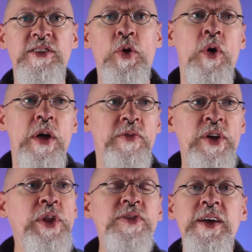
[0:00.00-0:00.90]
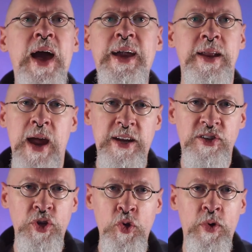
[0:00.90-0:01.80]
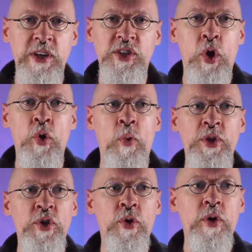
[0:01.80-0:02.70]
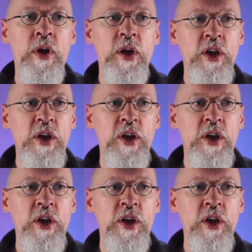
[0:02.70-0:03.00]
So the only thing I connected to was, oh, well, you're,